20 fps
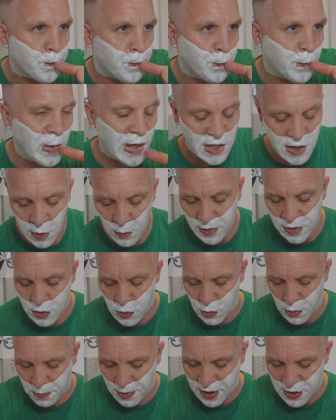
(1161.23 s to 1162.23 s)
He actually went
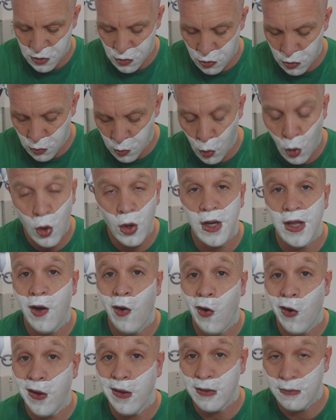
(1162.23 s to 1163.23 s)
to a place called Warley
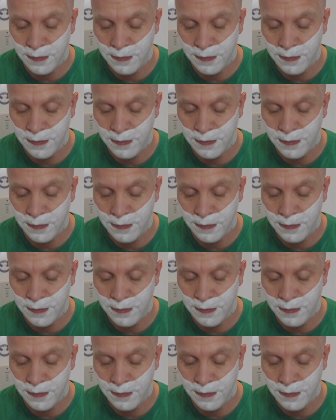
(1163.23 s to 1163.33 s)
High.